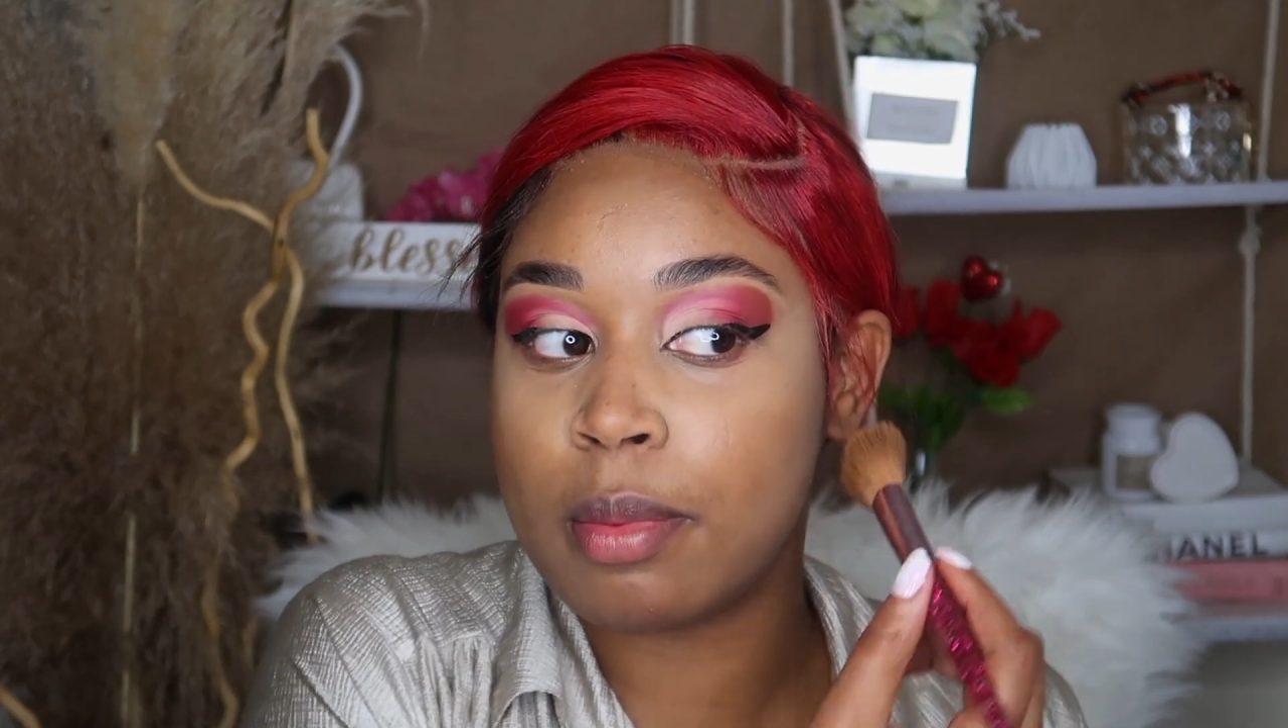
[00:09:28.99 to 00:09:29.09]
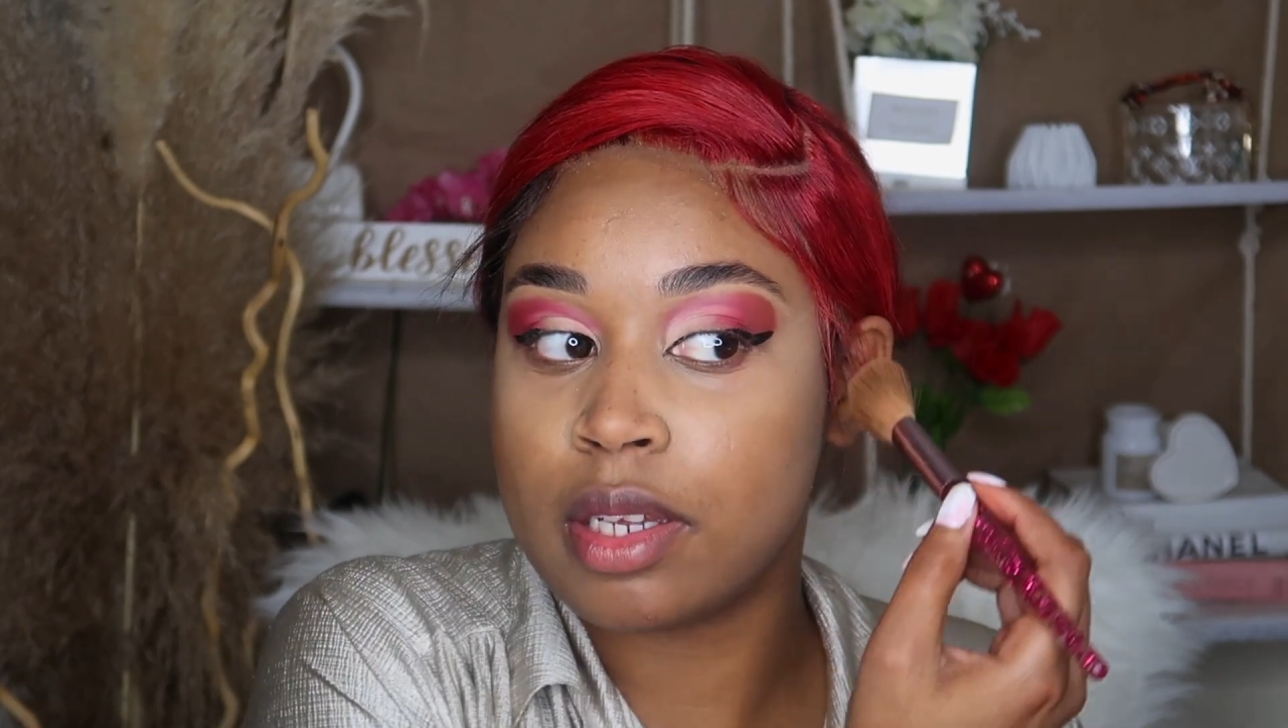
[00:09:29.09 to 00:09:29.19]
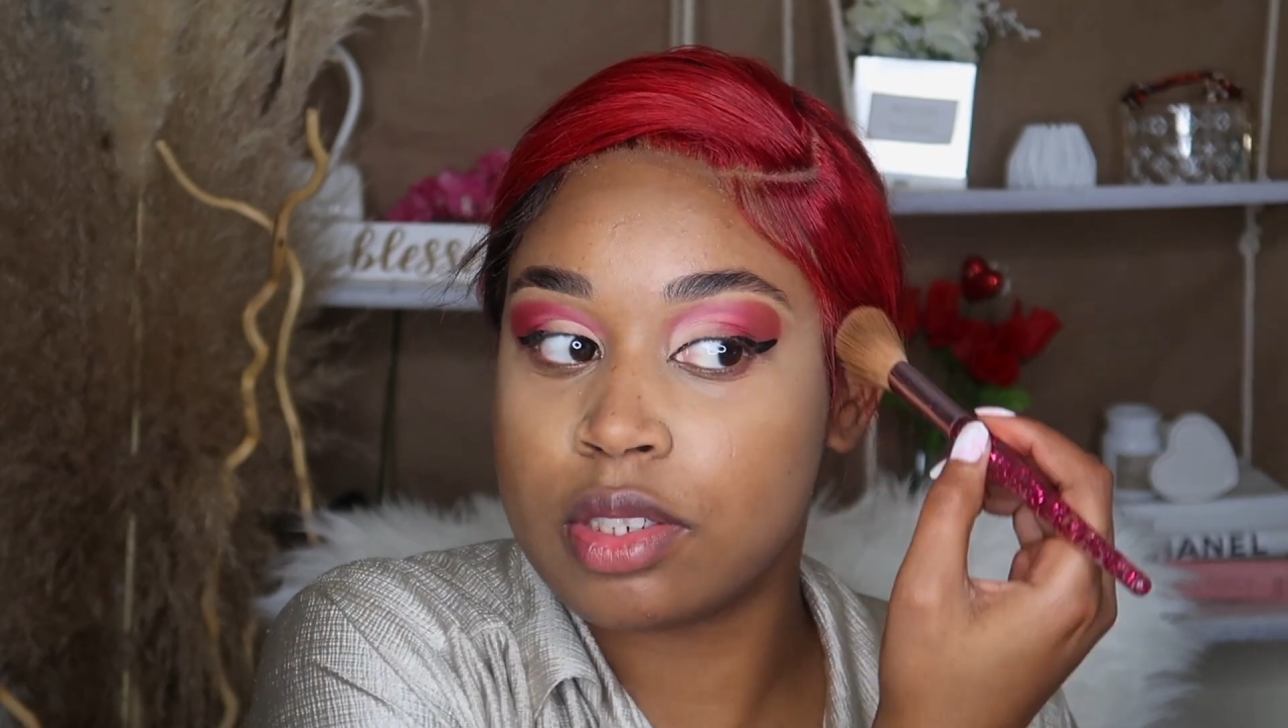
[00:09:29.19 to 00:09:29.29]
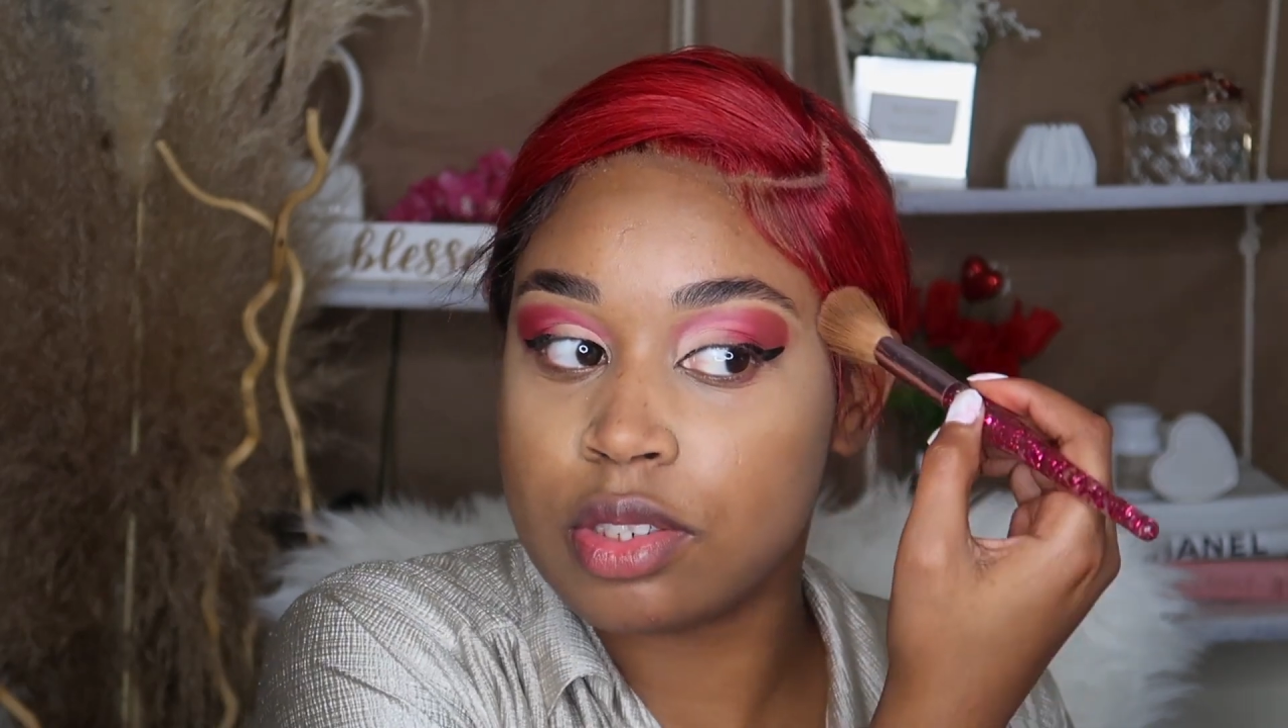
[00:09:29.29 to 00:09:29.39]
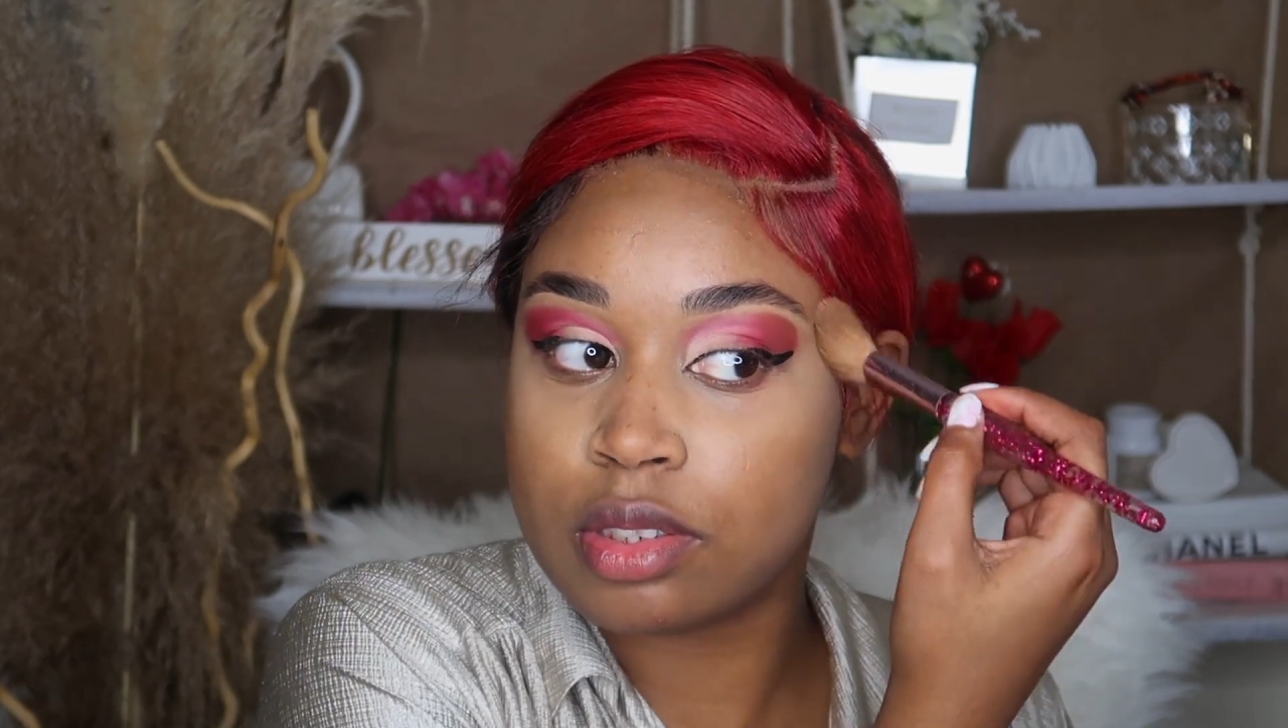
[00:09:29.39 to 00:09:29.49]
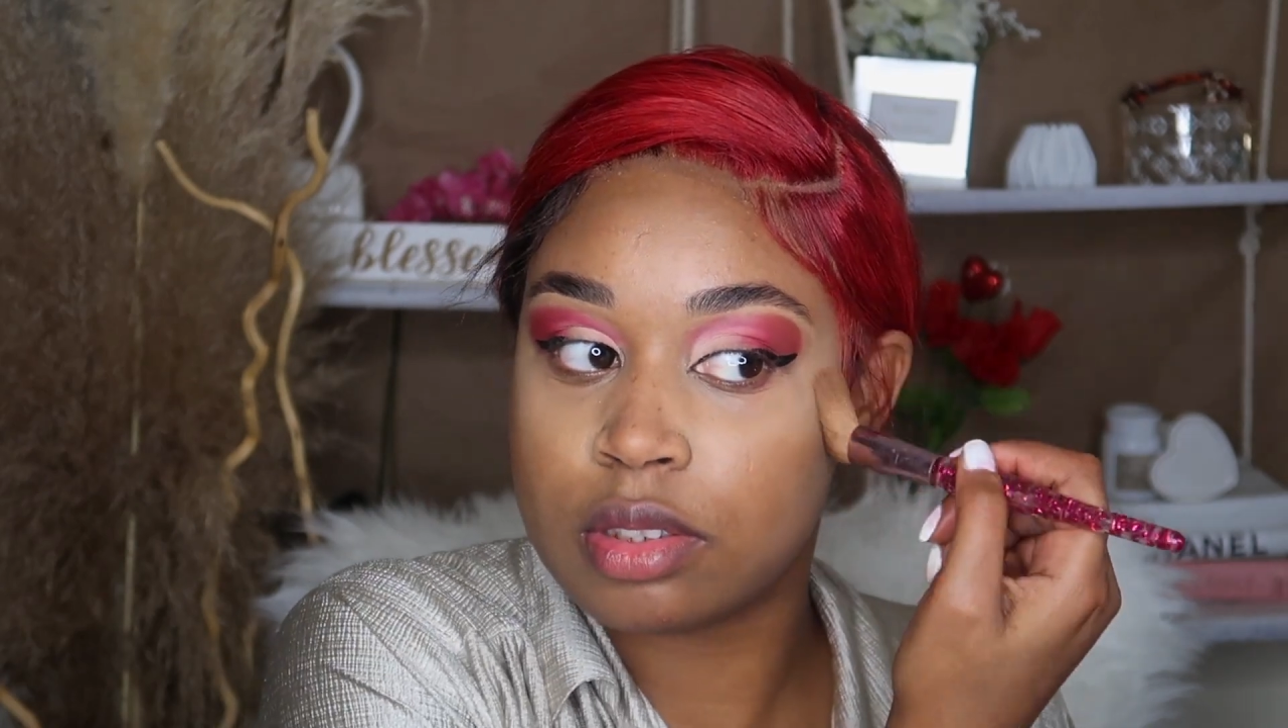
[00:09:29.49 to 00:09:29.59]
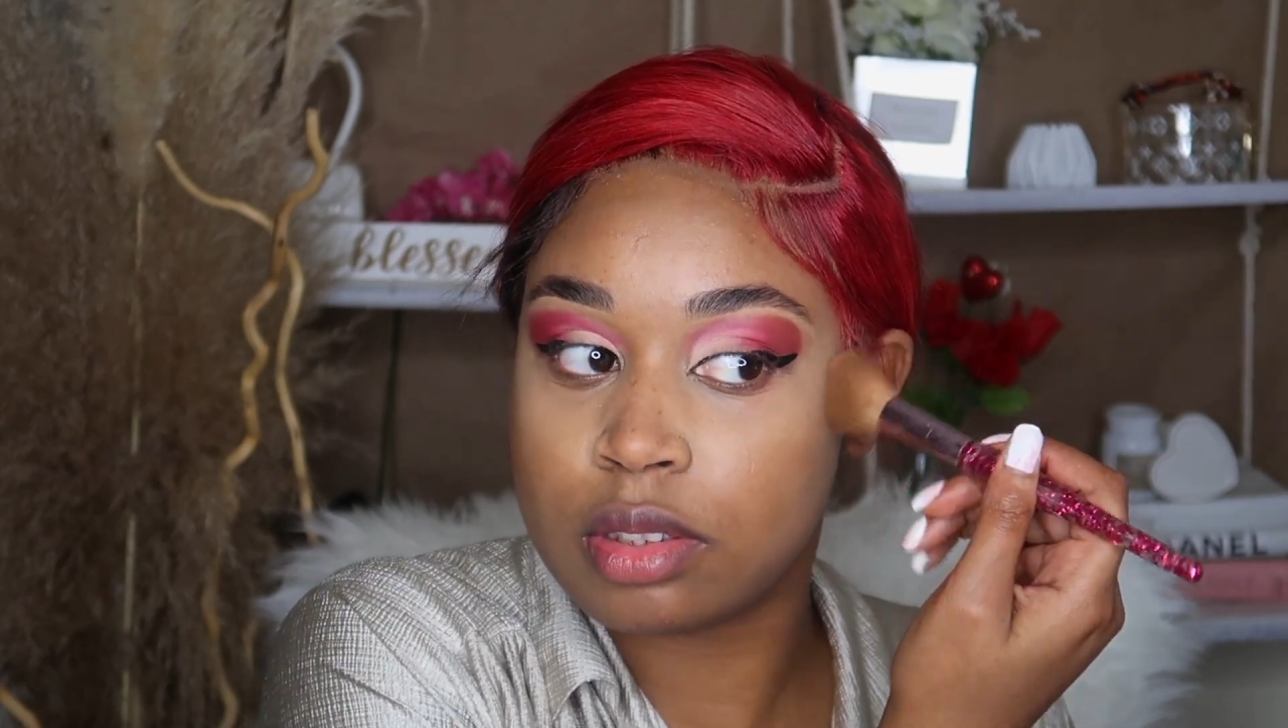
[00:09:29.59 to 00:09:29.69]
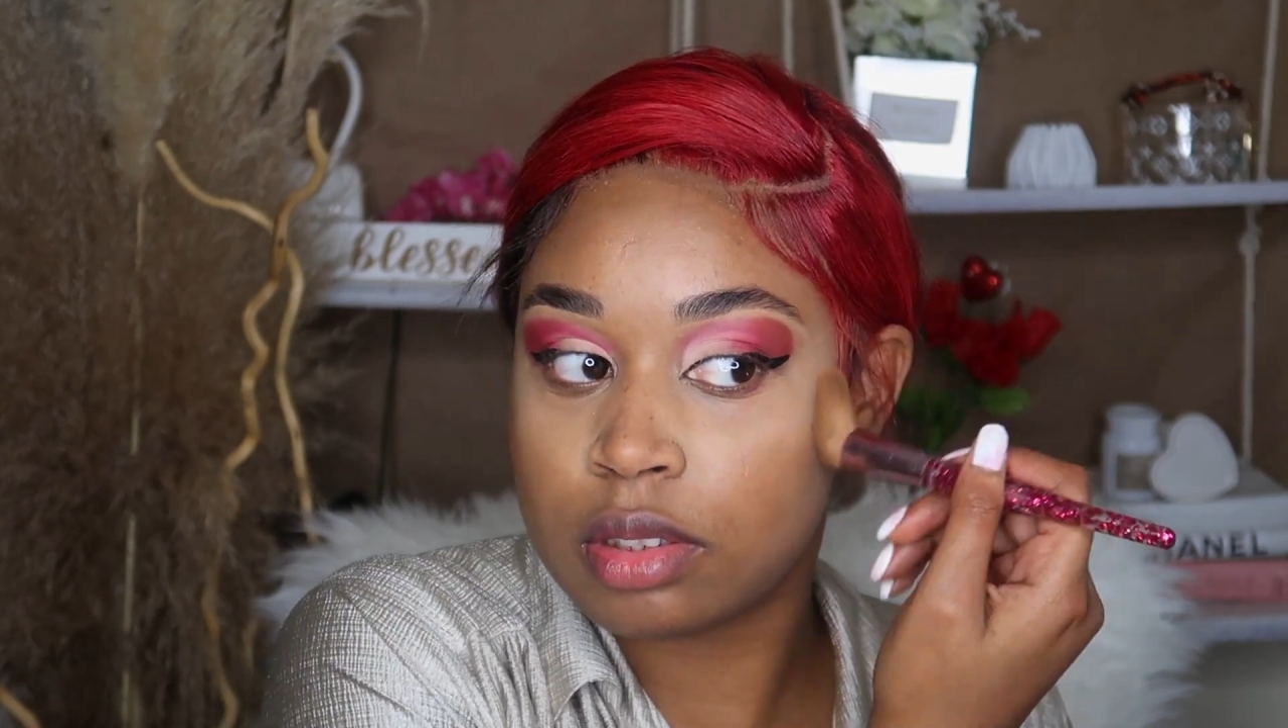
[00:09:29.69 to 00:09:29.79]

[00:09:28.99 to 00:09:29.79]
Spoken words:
much.